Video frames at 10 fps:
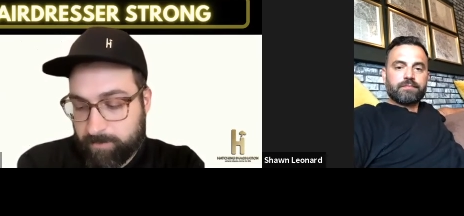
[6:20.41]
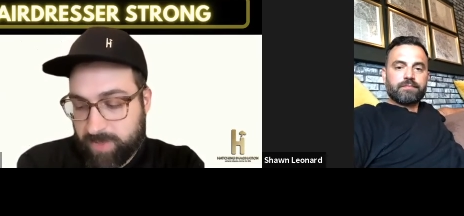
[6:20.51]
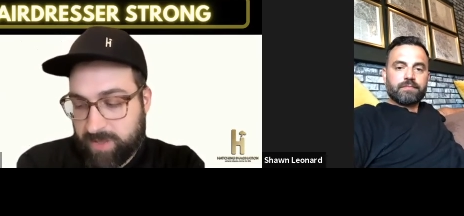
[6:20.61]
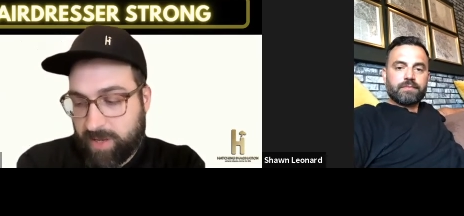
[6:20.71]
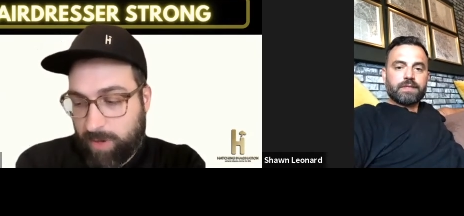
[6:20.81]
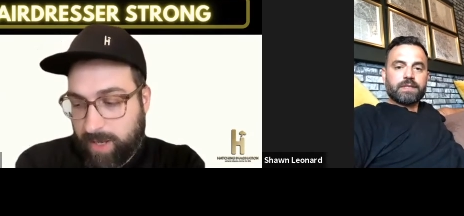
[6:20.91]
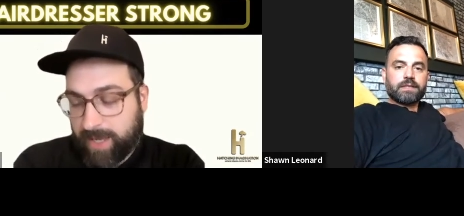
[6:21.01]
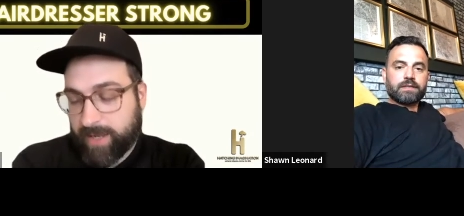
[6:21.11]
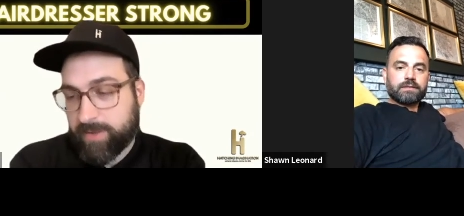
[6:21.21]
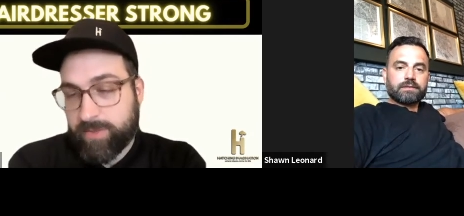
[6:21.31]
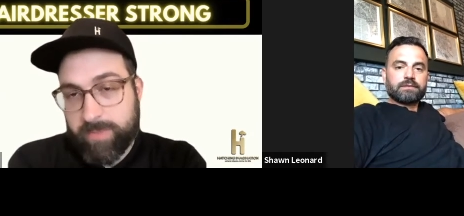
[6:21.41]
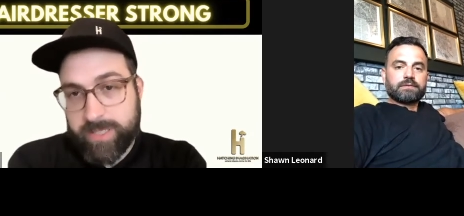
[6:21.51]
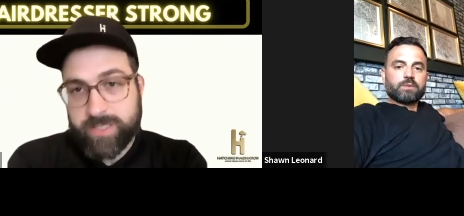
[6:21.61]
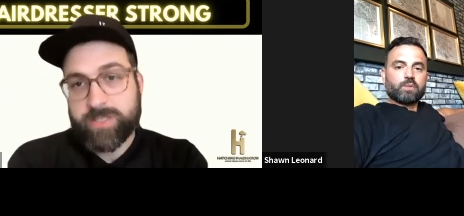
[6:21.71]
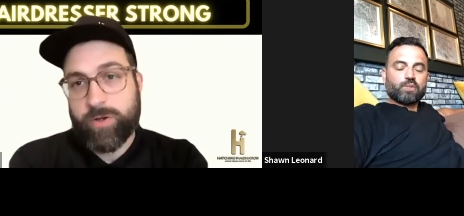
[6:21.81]
Speaker 1: they rely on the
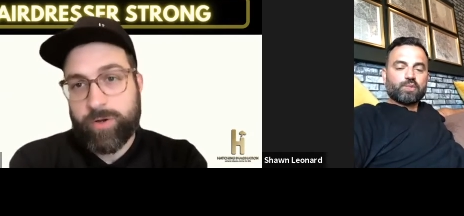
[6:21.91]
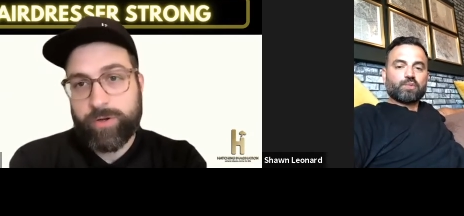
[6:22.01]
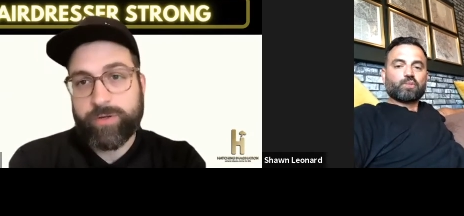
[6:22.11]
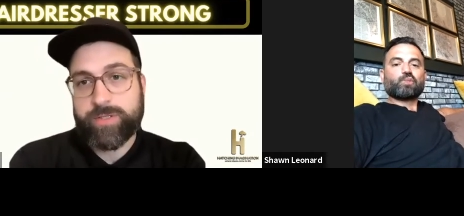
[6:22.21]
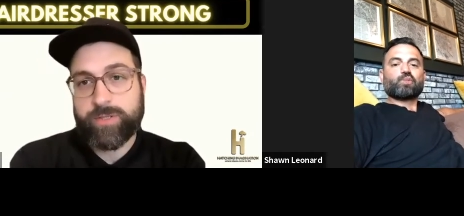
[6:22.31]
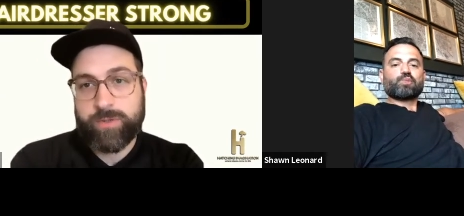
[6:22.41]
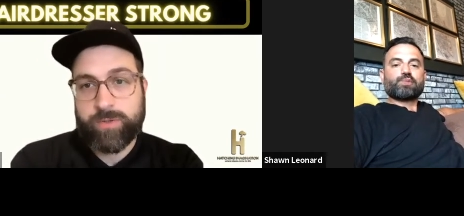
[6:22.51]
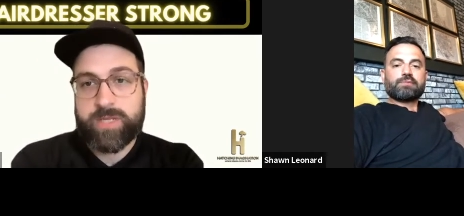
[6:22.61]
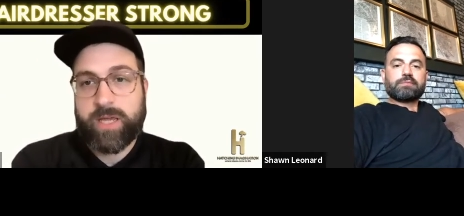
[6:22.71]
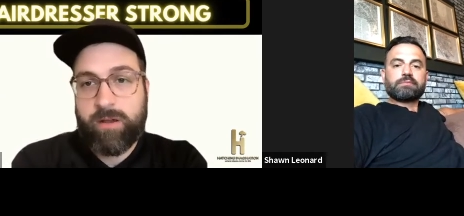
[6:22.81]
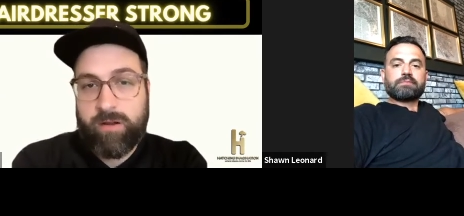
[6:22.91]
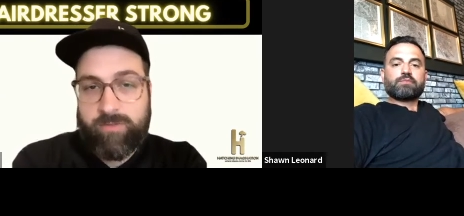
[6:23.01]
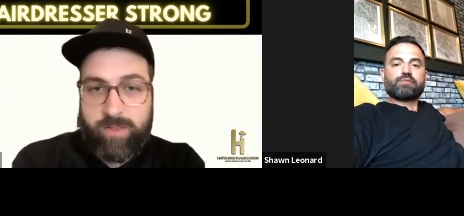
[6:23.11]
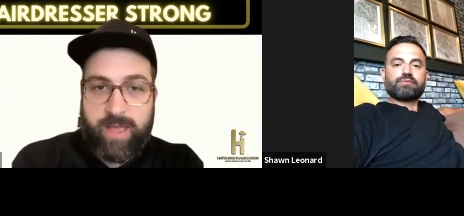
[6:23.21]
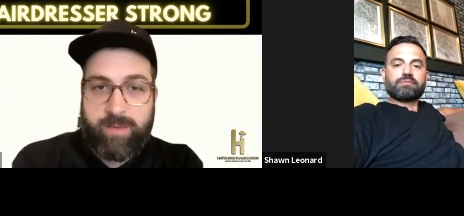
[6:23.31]
business owner to take care of all
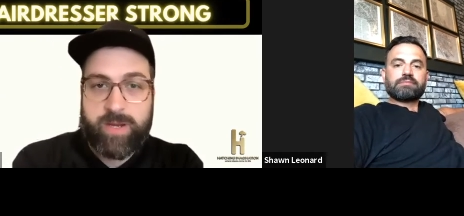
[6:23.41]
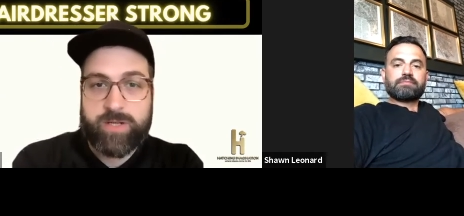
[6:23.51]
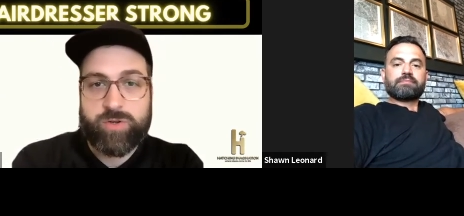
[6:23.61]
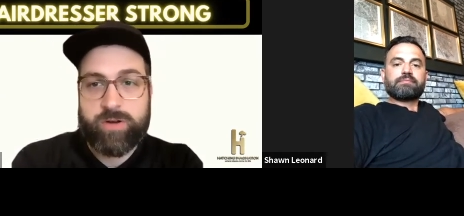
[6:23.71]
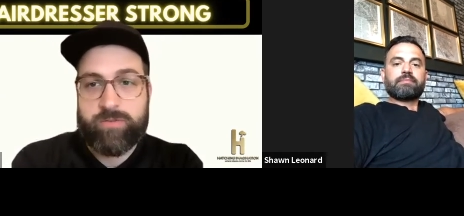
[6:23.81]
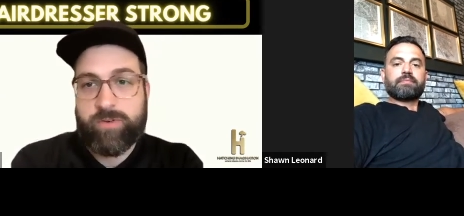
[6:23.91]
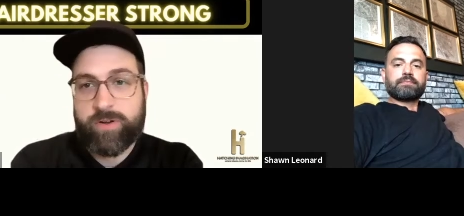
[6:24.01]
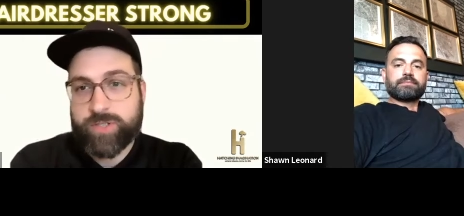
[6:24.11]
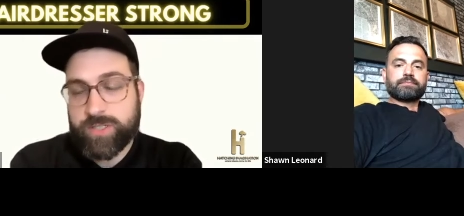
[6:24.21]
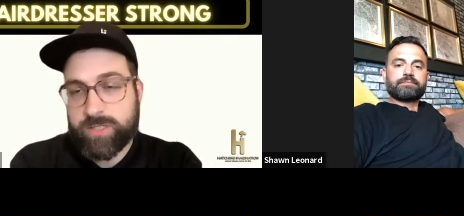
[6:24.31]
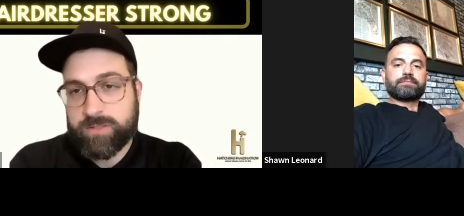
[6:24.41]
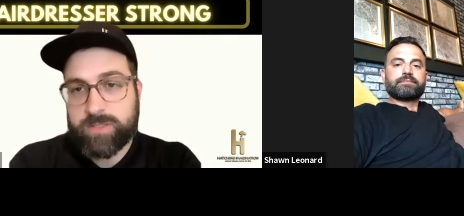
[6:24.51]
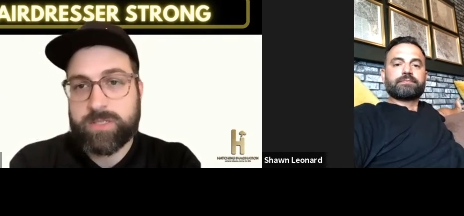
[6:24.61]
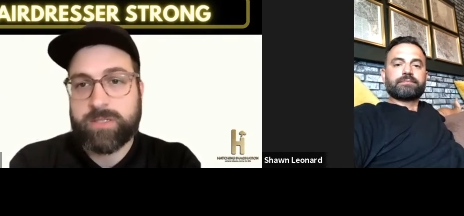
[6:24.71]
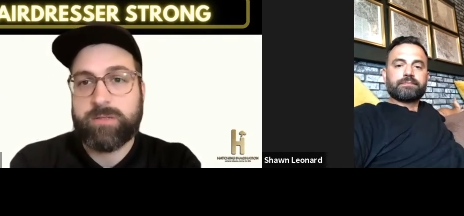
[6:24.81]
the administrative functions
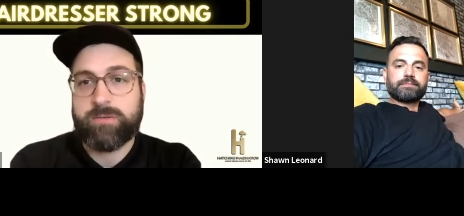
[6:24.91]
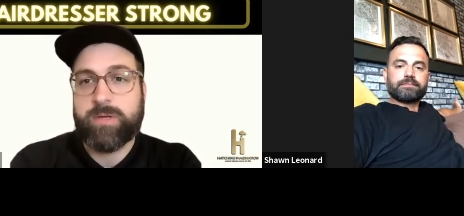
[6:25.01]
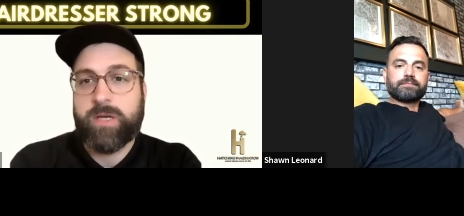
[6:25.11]
and the